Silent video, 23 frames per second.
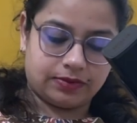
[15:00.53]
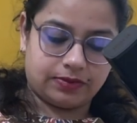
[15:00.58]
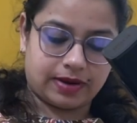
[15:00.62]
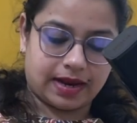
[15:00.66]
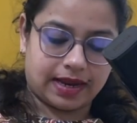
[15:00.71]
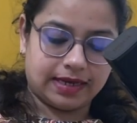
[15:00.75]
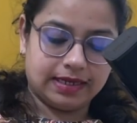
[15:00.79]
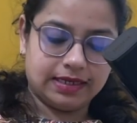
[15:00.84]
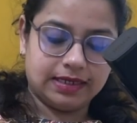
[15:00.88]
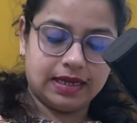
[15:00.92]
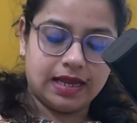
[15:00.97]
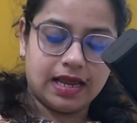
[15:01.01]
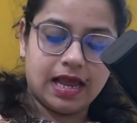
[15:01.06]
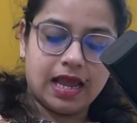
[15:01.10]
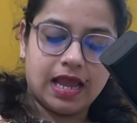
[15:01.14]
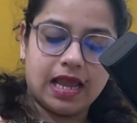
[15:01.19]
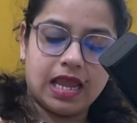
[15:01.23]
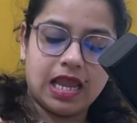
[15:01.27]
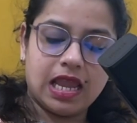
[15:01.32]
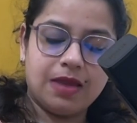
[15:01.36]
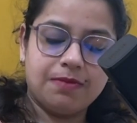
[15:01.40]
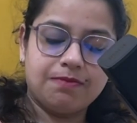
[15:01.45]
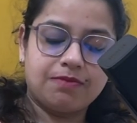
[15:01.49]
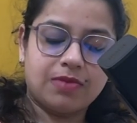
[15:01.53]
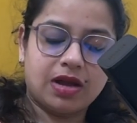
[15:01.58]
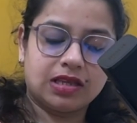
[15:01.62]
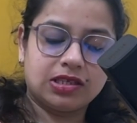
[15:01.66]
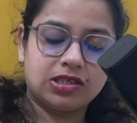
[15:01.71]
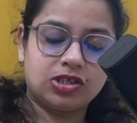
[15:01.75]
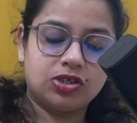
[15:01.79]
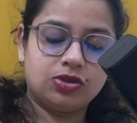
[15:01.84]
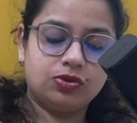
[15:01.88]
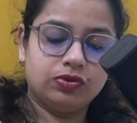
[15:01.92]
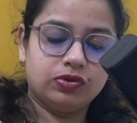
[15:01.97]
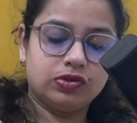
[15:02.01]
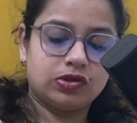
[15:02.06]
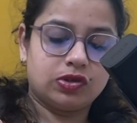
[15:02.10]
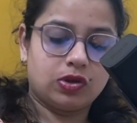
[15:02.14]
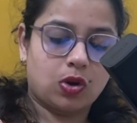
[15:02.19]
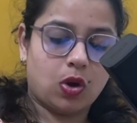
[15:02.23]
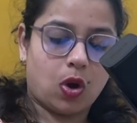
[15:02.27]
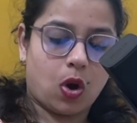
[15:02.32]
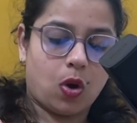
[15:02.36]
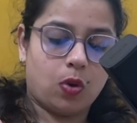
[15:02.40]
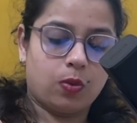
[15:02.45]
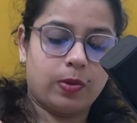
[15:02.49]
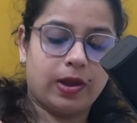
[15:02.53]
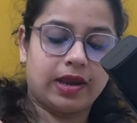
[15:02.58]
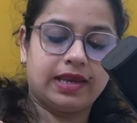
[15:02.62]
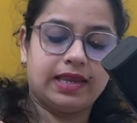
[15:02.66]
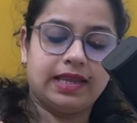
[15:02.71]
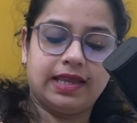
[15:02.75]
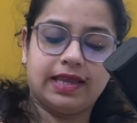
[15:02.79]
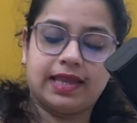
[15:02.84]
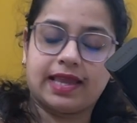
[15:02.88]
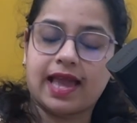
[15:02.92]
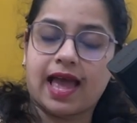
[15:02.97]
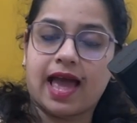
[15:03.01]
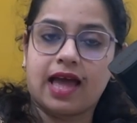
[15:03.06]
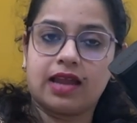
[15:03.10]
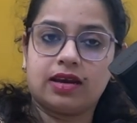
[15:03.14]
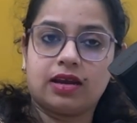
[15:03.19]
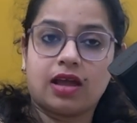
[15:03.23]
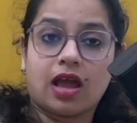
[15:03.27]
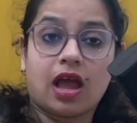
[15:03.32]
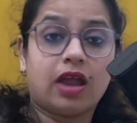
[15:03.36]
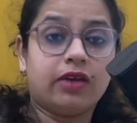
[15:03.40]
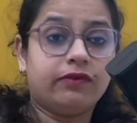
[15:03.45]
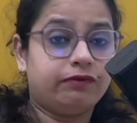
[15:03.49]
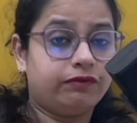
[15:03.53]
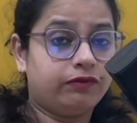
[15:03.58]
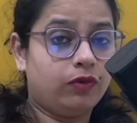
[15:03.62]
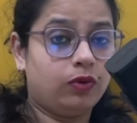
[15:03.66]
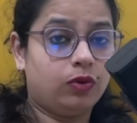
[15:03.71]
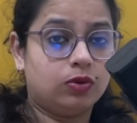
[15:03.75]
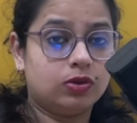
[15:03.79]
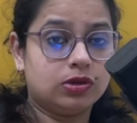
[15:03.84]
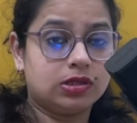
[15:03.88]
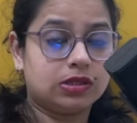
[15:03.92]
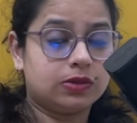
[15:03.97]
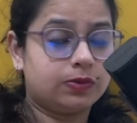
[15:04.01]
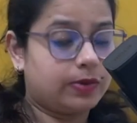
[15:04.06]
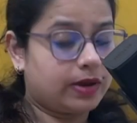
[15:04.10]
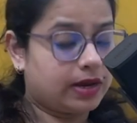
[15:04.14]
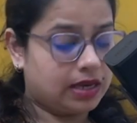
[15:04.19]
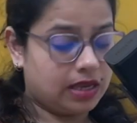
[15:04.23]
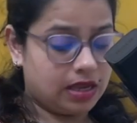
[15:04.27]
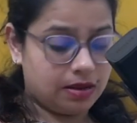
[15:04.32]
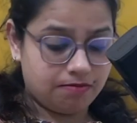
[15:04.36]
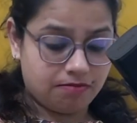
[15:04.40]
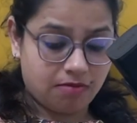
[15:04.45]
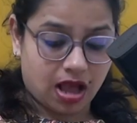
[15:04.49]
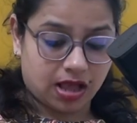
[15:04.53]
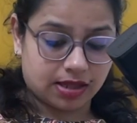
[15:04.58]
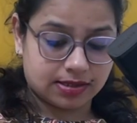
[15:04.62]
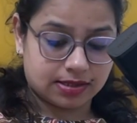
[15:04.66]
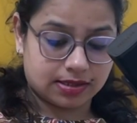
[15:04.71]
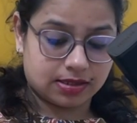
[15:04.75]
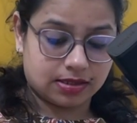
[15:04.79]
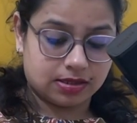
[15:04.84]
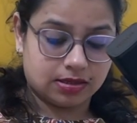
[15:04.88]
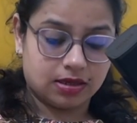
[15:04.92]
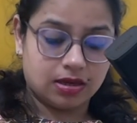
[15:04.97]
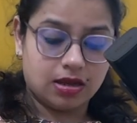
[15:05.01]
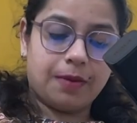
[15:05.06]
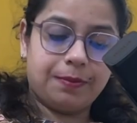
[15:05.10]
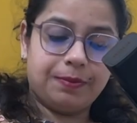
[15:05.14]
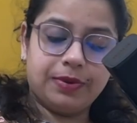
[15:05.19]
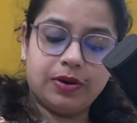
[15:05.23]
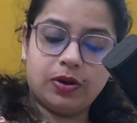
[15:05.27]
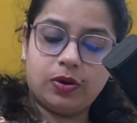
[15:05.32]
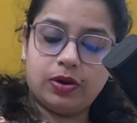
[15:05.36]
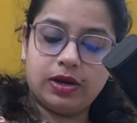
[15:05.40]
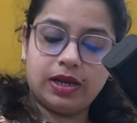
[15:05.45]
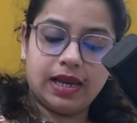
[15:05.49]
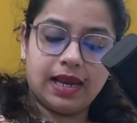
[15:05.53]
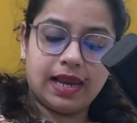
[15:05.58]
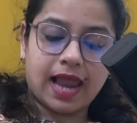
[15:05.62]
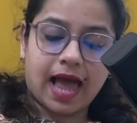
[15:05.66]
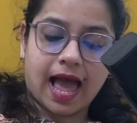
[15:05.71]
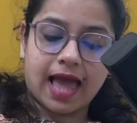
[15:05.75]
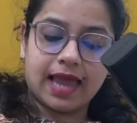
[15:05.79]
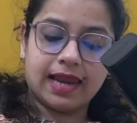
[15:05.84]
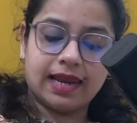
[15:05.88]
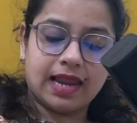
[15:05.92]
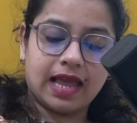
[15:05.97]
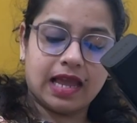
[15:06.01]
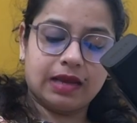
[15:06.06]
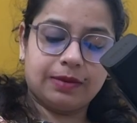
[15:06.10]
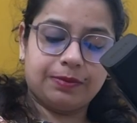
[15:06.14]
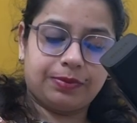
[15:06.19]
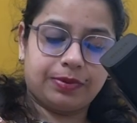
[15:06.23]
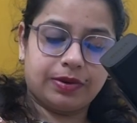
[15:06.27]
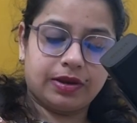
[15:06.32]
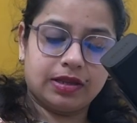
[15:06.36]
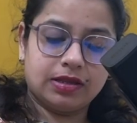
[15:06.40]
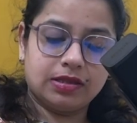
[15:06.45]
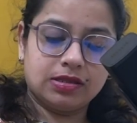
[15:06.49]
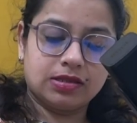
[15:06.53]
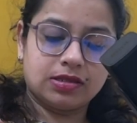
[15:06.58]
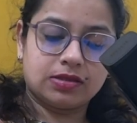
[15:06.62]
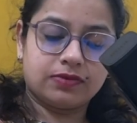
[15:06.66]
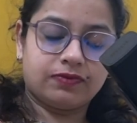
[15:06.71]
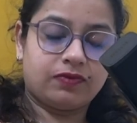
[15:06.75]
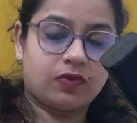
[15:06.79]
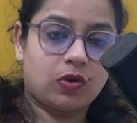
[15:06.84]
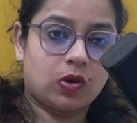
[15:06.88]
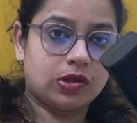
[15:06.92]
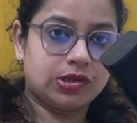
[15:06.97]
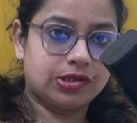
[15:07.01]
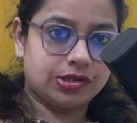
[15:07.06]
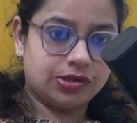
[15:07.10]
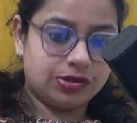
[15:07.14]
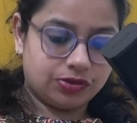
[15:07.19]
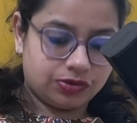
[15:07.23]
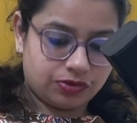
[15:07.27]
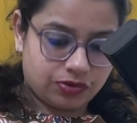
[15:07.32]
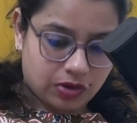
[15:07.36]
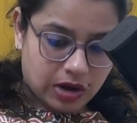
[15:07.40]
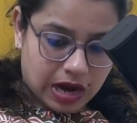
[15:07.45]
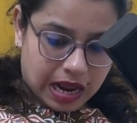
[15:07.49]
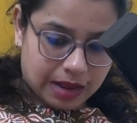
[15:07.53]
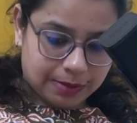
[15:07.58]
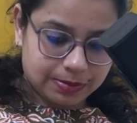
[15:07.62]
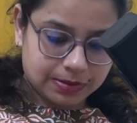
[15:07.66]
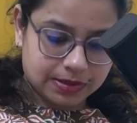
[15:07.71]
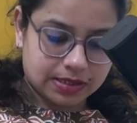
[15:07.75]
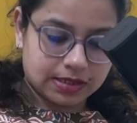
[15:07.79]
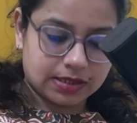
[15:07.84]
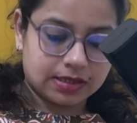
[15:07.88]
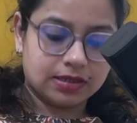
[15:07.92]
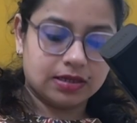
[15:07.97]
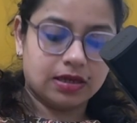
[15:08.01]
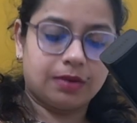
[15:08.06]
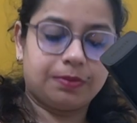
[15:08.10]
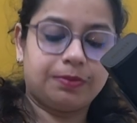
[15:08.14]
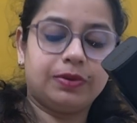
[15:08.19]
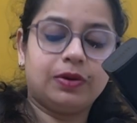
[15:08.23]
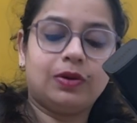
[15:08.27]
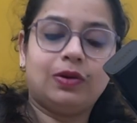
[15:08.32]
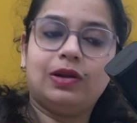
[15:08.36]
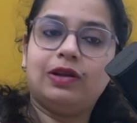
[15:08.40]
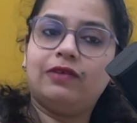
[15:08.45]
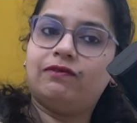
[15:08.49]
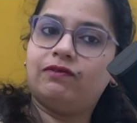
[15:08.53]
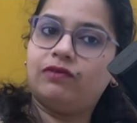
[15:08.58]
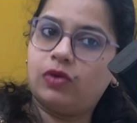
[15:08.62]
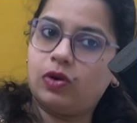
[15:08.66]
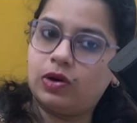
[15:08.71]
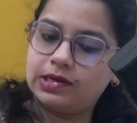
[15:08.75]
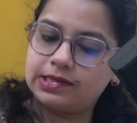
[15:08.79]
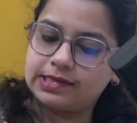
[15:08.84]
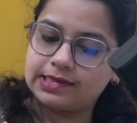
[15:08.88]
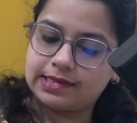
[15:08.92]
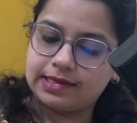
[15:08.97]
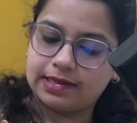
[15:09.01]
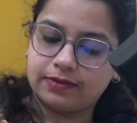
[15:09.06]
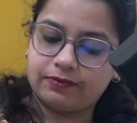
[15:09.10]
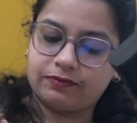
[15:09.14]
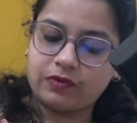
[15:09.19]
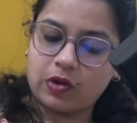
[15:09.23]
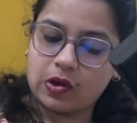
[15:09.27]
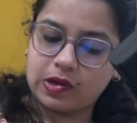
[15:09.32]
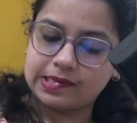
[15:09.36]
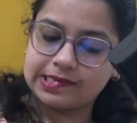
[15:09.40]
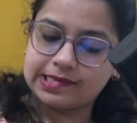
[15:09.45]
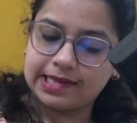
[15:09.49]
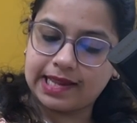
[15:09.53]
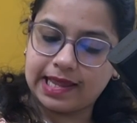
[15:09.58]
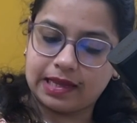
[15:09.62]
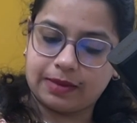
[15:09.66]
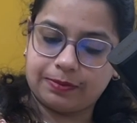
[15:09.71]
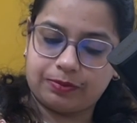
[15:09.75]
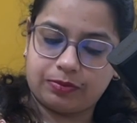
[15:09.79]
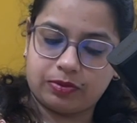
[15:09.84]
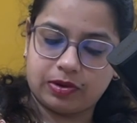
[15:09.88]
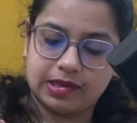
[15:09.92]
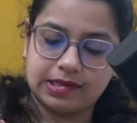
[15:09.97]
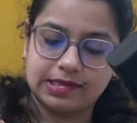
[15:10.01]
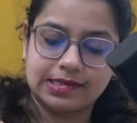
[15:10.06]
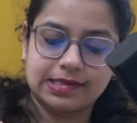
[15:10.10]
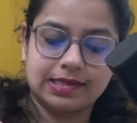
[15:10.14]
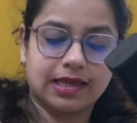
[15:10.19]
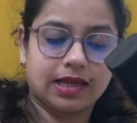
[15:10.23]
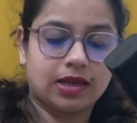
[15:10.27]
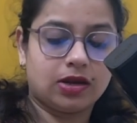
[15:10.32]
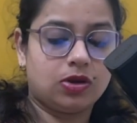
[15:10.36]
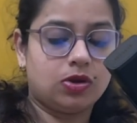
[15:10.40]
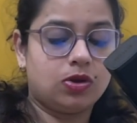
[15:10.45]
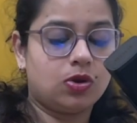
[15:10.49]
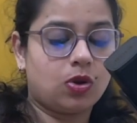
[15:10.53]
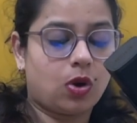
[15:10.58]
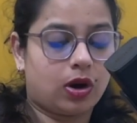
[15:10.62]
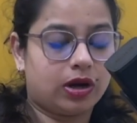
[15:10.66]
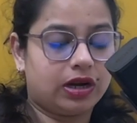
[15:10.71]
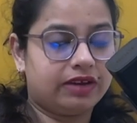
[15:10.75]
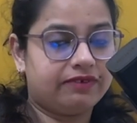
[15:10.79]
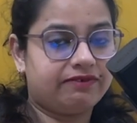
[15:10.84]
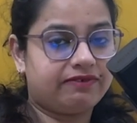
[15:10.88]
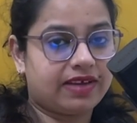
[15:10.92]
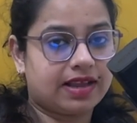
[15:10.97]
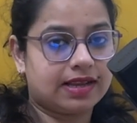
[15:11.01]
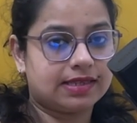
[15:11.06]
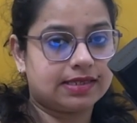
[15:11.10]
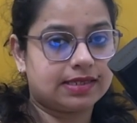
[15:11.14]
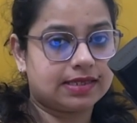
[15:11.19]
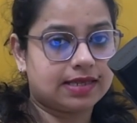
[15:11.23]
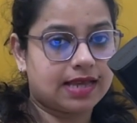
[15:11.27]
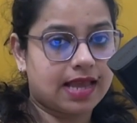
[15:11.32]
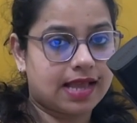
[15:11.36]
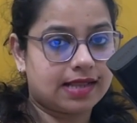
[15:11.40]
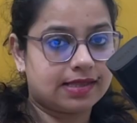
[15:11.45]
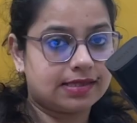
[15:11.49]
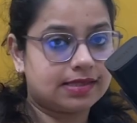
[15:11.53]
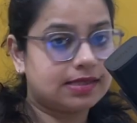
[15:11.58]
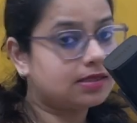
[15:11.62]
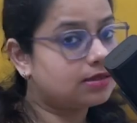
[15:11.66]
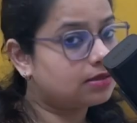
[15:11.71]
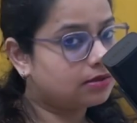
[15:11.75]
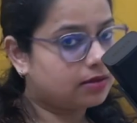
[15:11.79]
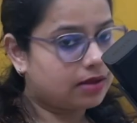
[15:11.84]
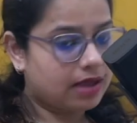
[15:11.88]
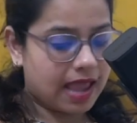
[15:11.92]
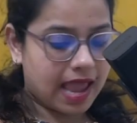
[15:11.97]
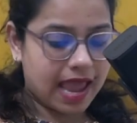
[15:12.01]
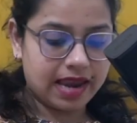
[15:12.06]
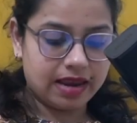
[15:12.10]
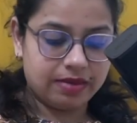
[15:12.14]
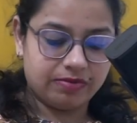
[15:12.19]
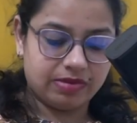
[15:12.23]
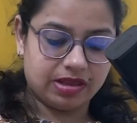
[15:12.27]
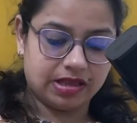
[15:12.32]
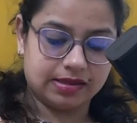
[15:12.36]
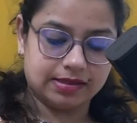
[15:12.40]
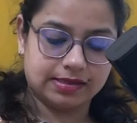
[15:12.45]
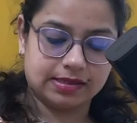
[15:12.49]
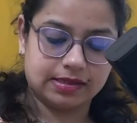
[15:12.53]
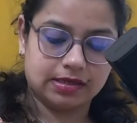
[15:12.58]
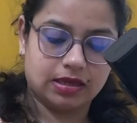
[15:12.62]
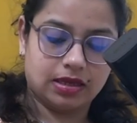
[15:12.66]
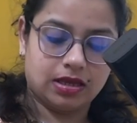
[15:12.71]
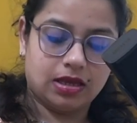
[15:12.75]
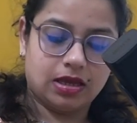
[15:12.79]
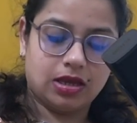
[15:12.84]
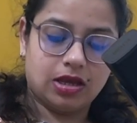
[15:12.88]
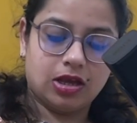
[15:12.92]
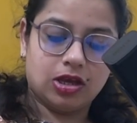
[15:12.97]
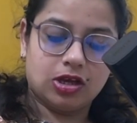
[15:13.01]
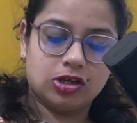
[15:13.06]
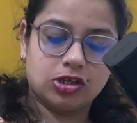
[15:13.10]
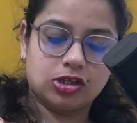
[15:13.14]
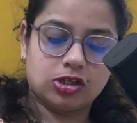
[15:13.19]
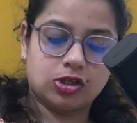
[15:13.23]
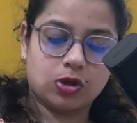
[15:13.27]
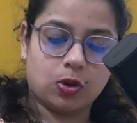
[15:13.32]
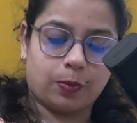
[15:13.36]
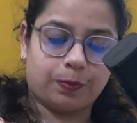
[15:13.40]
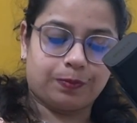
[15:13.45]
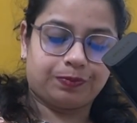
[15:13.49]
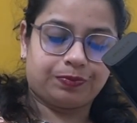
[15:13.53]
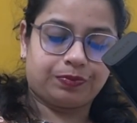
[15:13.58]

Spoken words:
right? He must use law when he can and force when he must. A purely lion like prince falls into traps. A purely fox like prince cannot defend against enemies. So,